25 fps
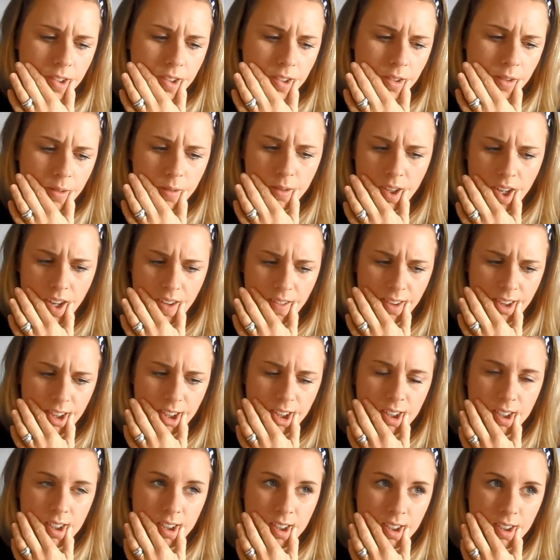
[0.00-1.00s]
or whatever
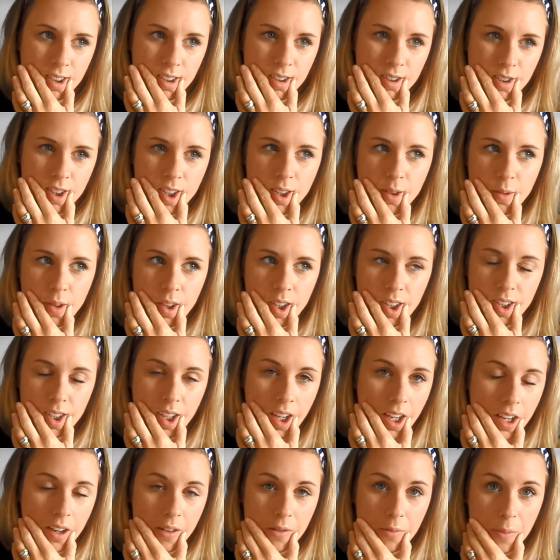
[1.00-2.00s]
she was, I
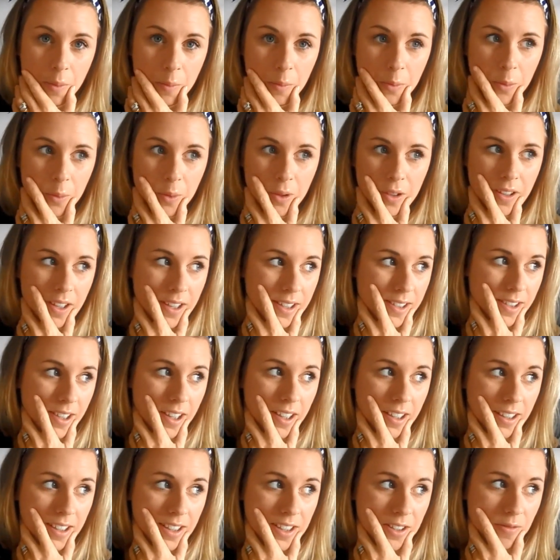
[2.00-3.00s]
can't remember what their
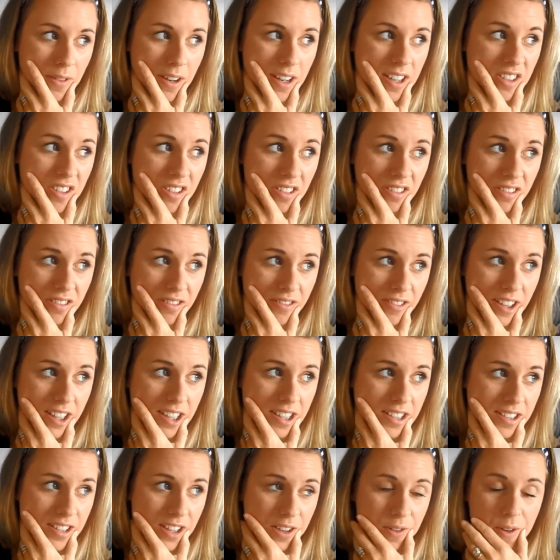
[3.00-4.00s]
title is, radiographer,
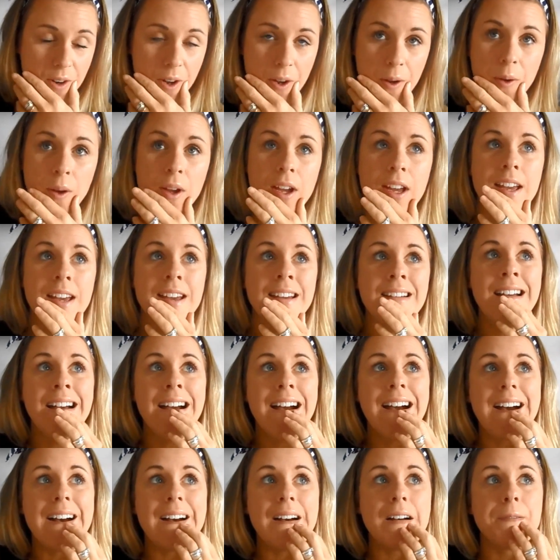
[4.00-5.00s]
don't
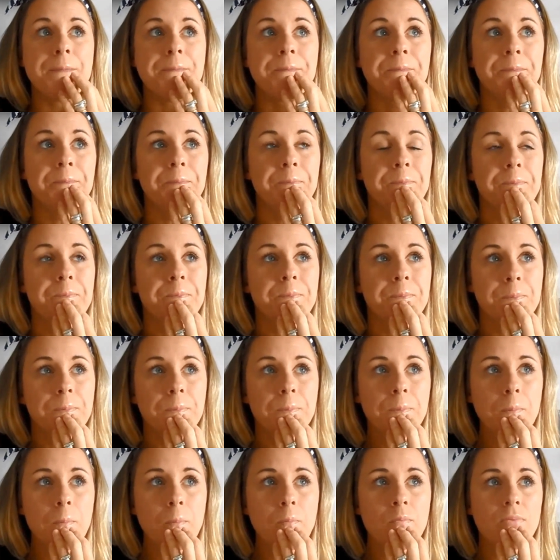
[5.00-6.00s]
know,
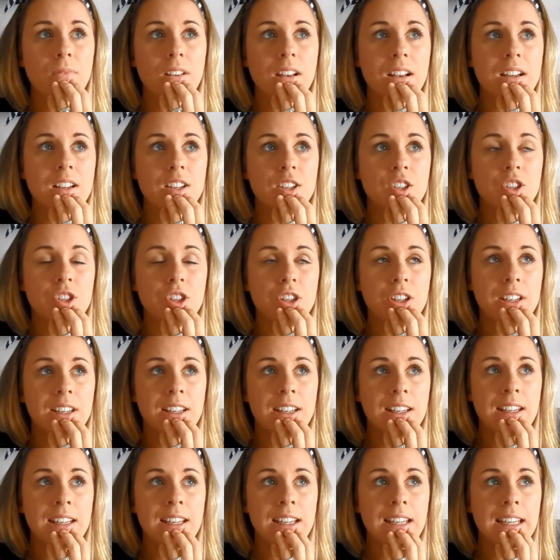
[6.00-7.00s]

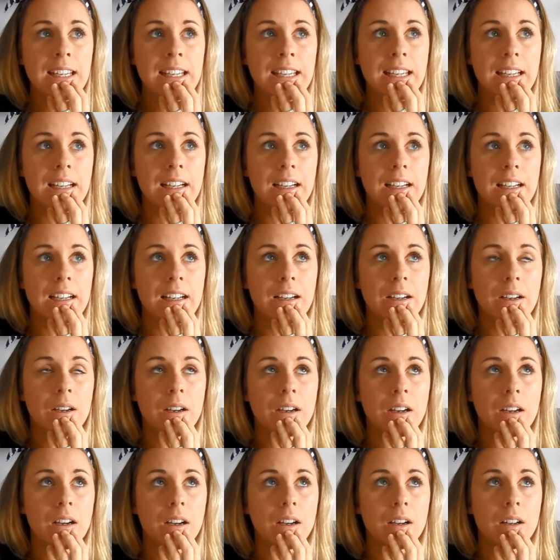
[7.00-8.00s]
she
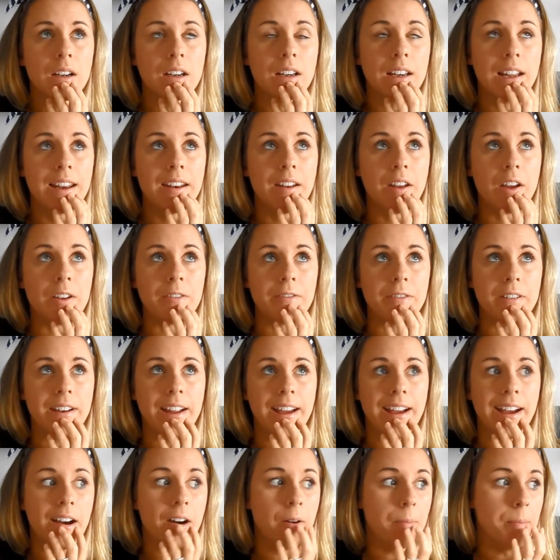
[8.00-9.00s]
leant over and
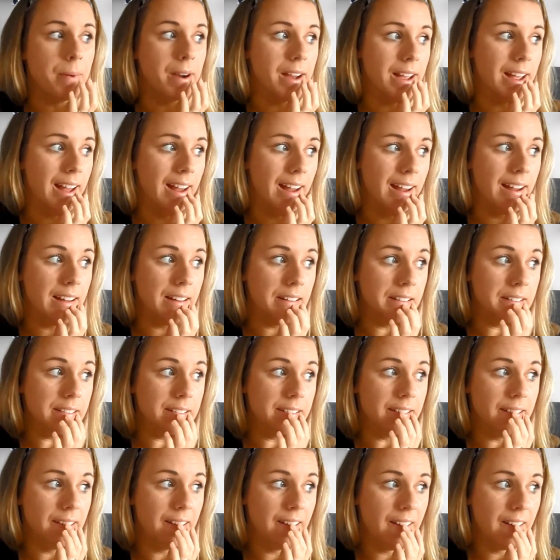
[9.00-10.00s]
held my
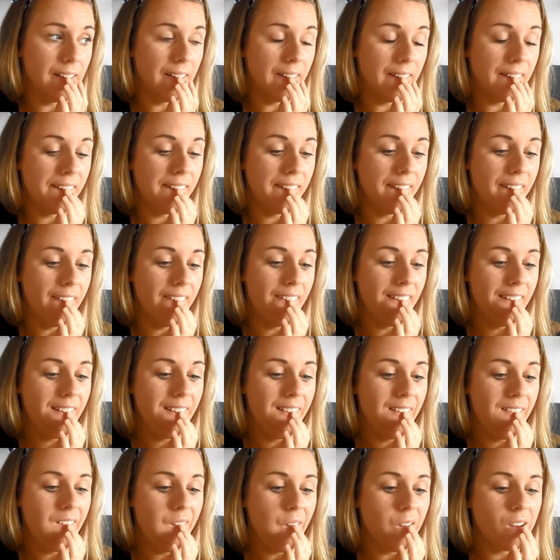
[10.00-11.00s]
hand.
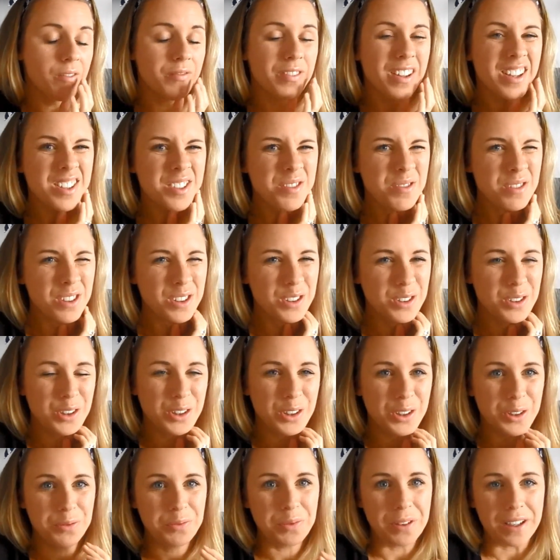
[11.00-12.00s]
That's when I
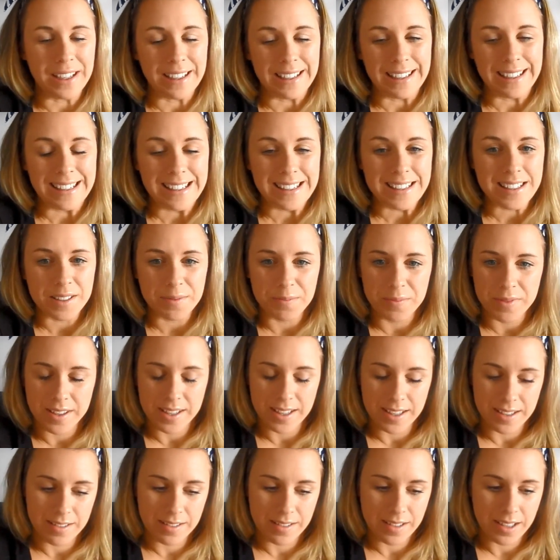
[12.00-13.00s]
knew really
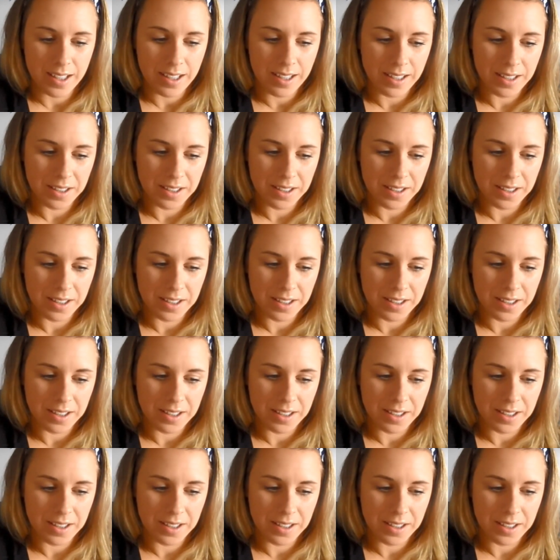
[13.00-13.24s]
something